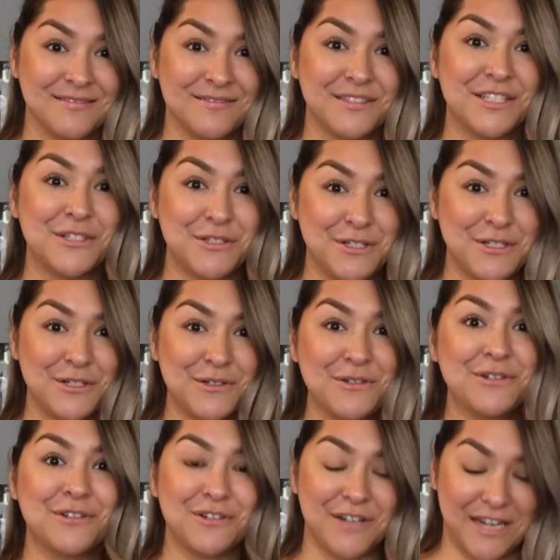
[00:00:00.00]
You do?
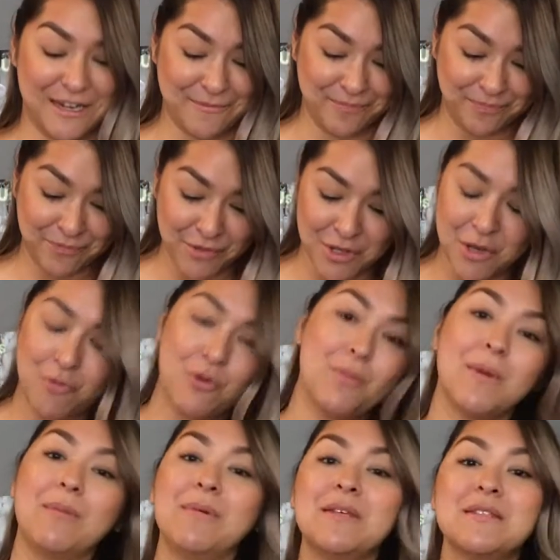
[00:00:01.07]
Great. Well,
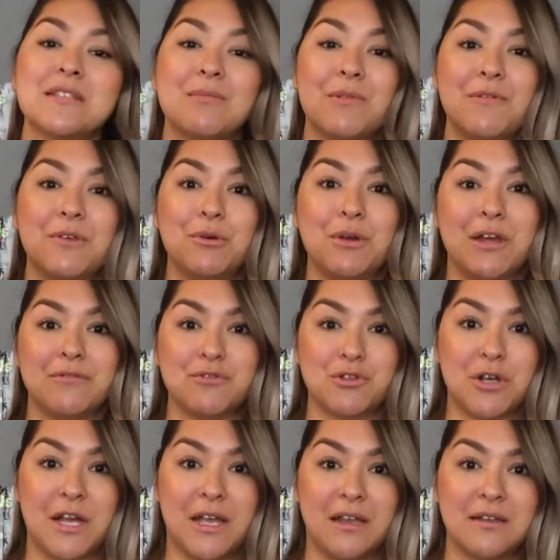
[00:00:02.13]
maybe some of you have
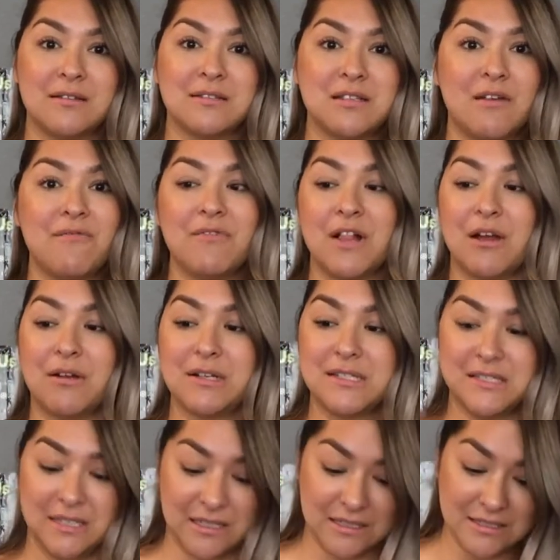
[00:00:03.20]
tried sunflower
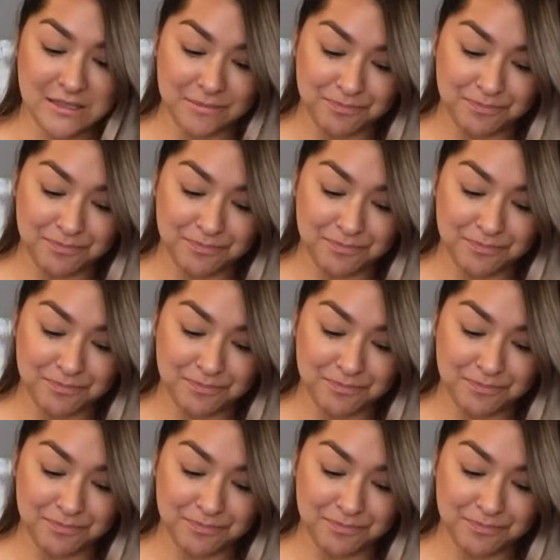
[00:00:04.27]
seeds,